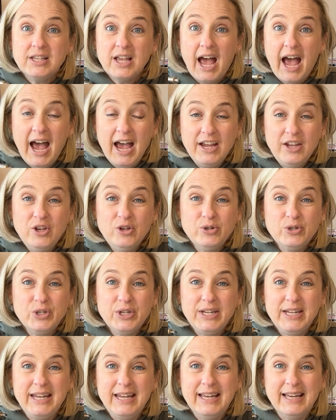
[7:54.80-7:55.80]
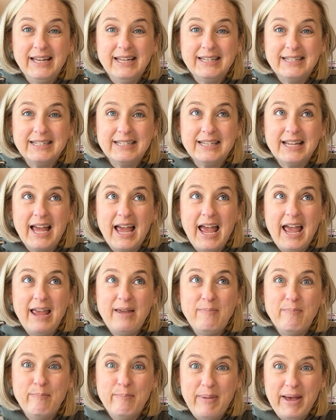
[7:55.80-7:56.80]
I usually get
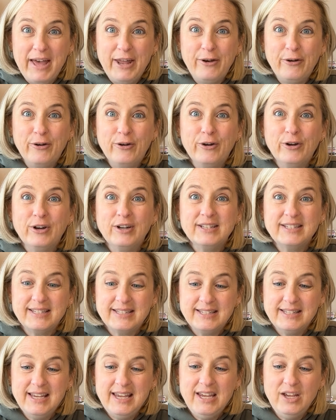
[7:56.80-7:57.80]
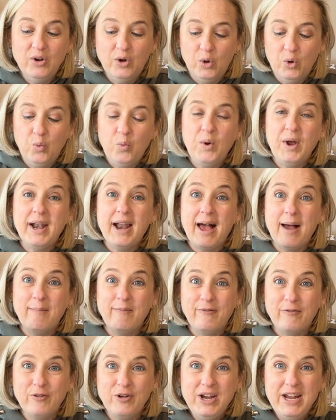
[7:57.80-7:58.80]
a better seal when
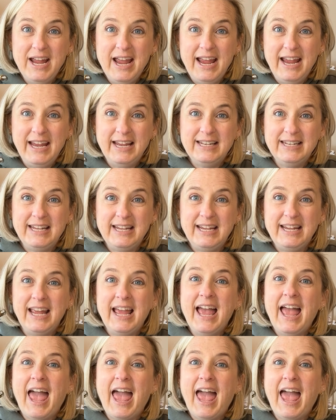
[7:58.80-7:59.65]
I'm freehanding